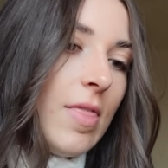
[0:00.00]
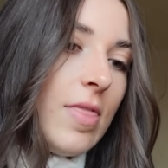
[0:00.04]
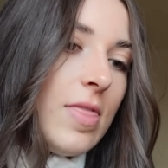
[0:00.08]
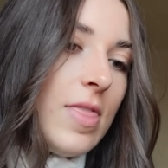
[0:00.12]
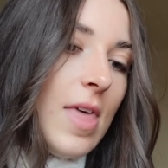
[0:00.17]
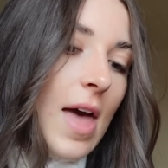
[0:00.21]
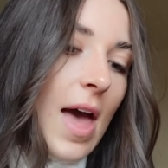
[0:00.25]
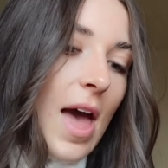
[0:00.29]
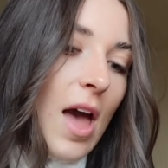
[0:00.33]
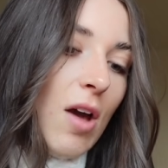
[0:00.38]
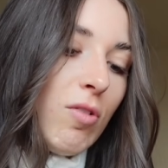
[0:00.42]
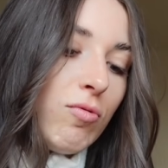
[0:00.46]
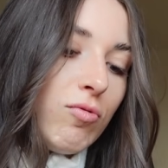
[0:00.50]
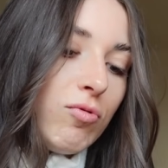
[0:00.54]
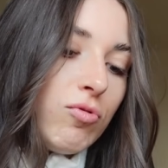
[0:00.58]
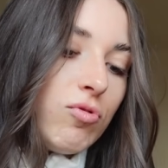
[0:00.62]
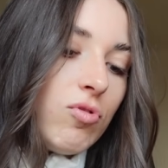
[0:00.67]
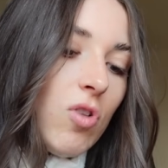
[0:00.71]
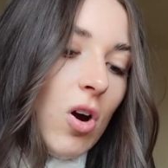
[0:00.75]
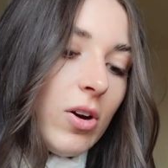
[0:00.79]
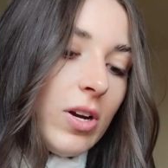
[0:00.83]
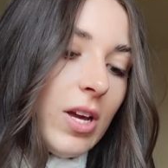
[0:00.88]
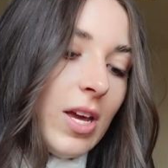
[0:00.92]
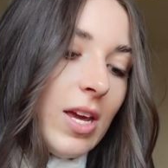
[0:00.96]
their
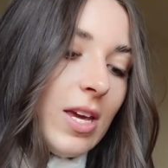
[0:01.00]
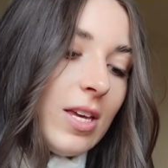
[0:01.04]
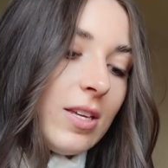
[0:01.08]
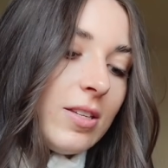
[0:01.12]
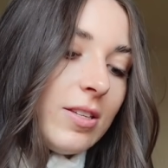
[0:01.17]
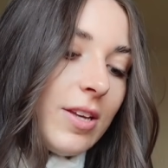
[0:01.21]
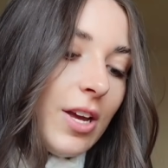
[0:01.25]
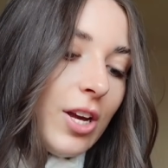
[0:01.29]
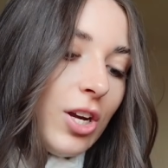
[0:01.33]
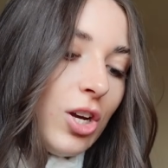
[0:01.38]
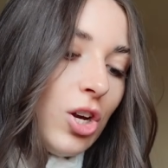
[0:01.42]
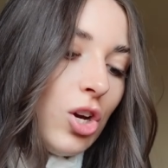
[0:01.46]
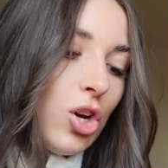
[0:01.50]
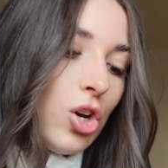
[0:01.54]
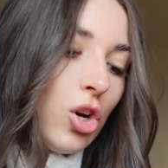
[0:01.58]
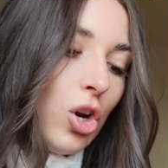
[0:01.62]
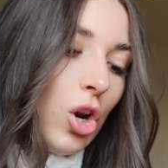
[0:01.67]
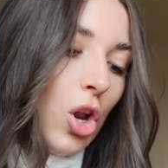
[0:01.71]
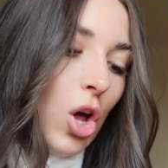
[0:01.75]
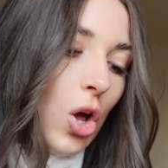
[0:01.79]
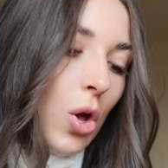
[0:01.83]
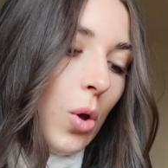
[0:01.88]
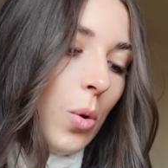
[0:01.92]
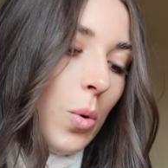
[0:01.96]
Rise and
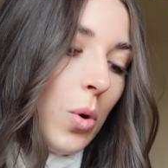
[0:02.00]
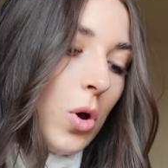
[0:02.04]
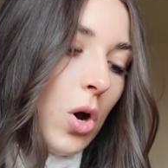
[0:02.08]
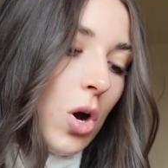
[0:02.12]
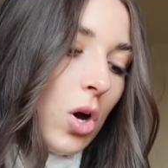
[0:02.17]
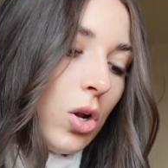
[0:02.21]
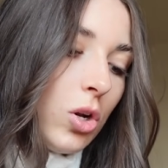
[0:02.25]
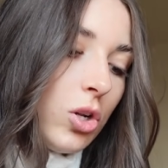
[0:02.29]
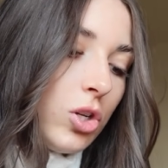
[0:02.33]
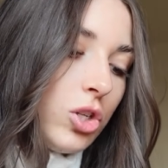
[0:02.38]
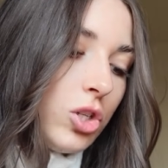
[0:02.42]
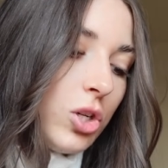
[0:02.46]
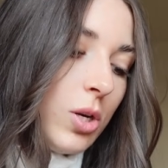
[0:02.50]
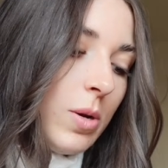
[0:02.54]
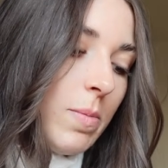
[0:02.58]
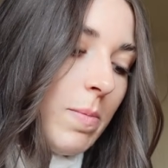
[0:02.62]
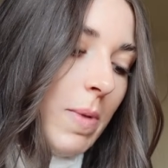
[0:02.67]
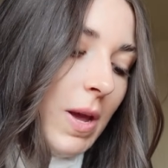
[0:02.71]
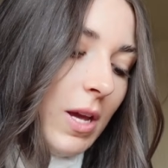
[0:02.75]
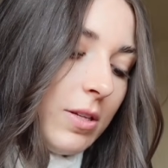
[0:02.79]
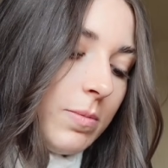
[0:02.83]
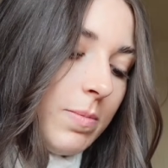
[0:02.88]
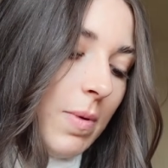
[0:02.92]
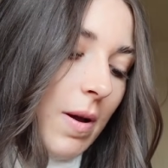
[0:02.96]
Glow Collagen
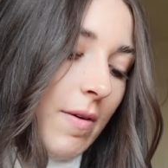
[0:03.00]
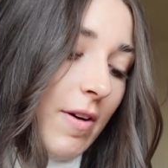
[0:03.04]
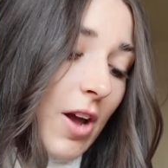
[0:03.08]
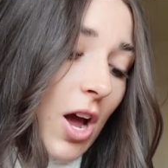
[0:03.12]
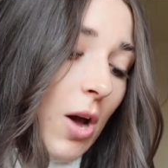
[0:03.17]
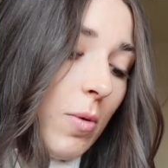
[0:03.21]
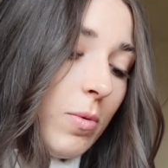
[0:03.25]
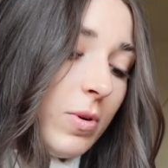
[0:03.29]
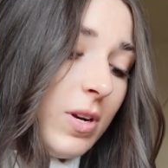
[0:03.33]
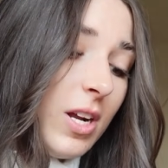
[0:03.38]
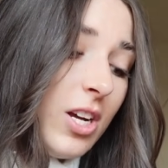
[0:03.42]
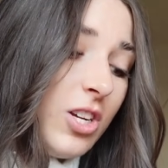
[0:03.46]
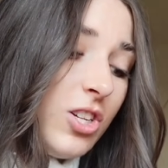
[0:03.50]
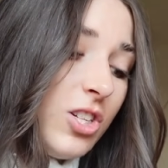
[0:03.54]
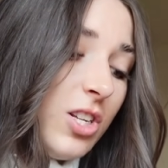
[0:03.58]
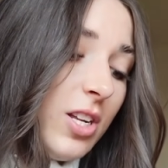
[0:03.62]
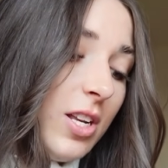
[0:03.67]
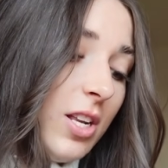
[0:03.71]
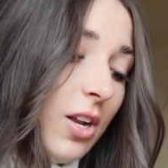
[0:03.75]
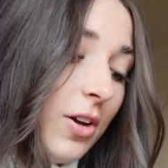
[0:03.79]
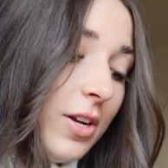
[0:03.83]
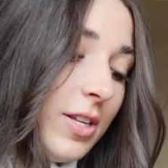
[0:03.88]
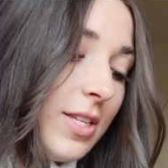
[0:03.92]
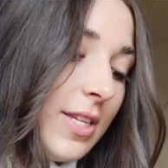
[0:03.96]
Mixed Berry. I would
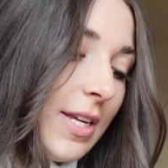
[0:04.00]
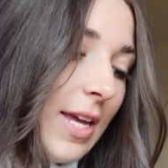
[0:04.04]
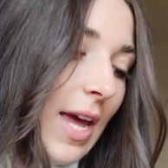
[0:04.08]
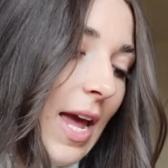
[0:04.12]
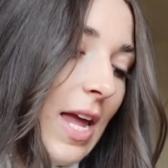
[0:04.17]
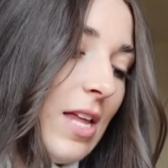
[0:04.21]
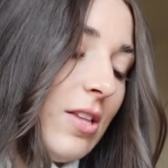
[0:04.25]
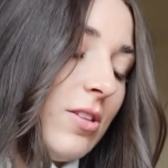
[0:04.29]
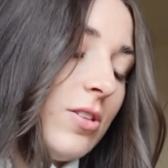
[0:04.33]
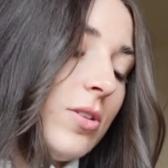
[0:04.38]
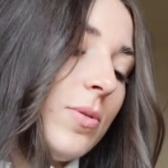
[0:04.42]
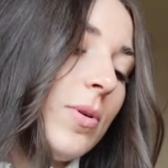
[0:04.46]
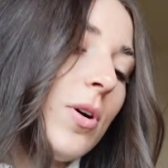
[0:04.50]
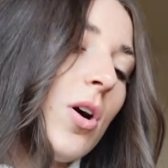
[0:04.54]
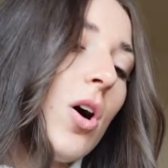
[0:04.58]
actually like to get into a